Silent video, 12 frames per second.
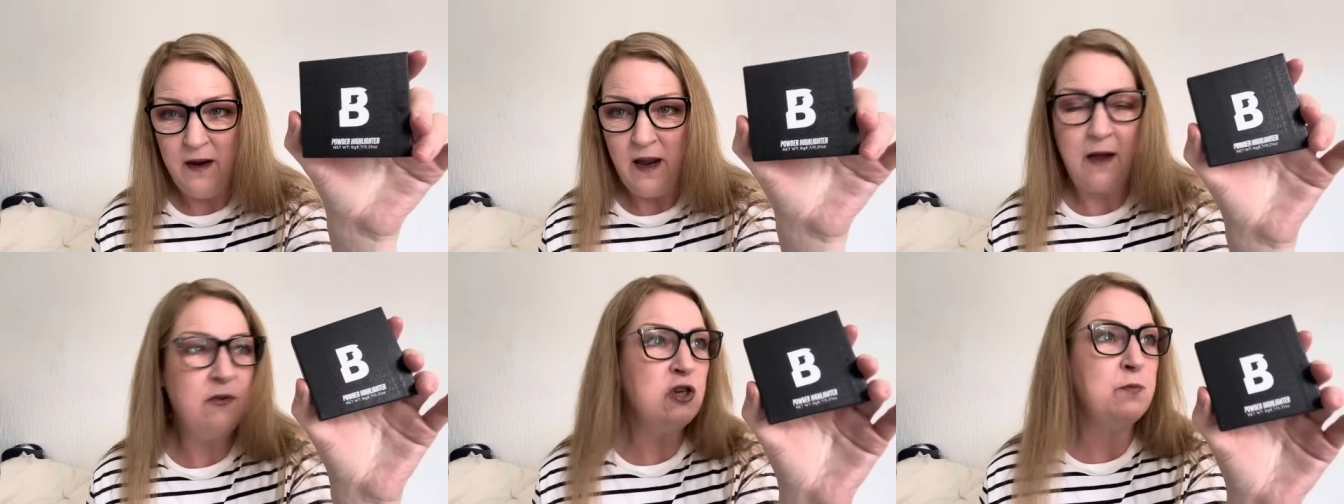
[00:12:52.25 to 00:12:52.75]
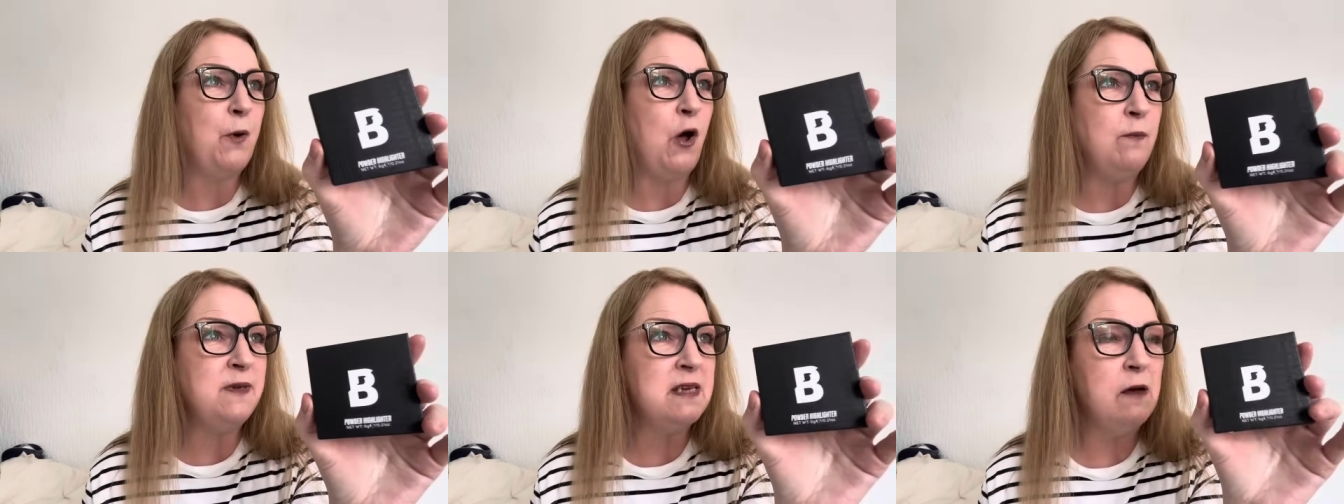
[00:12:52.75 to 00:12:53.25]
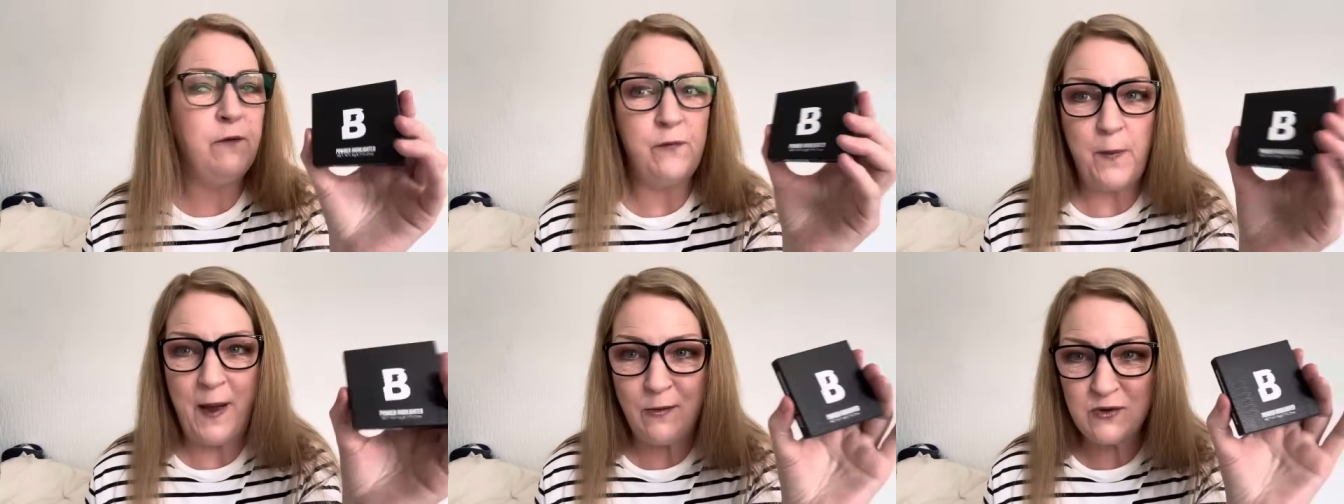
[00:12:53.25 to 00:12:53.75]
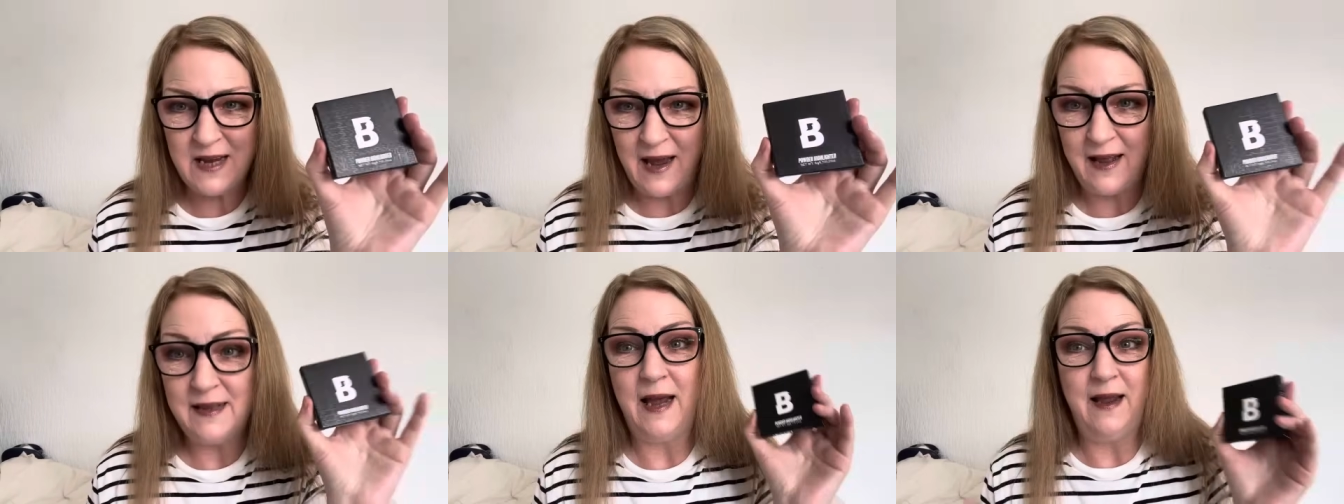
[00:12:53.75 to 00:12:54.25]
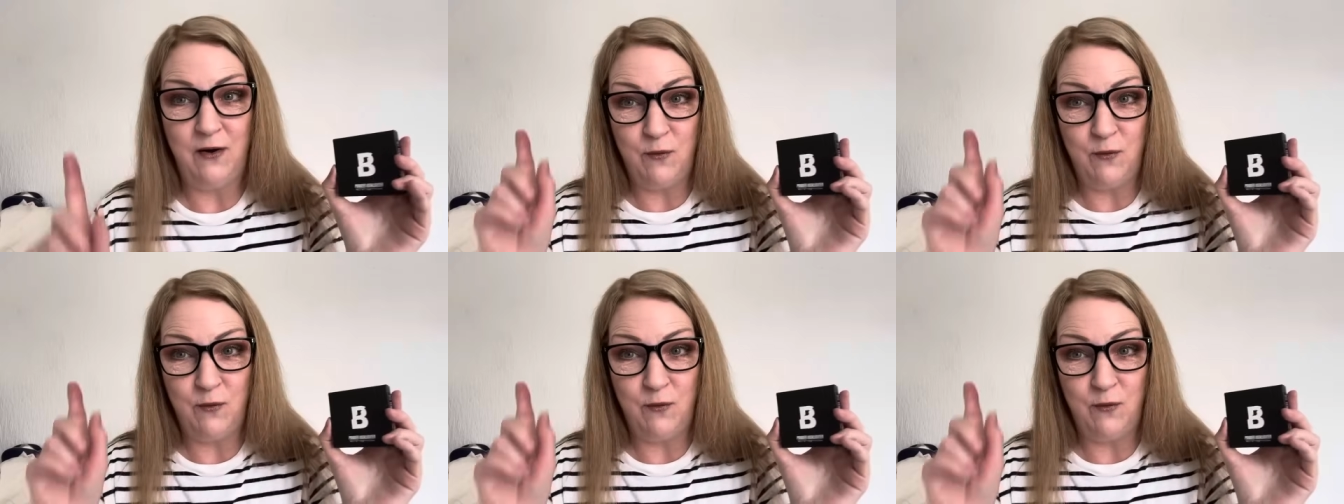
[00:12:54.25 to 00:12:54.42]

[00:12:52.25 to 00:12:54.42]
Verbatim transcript: I've just bought myself a powder highlighter.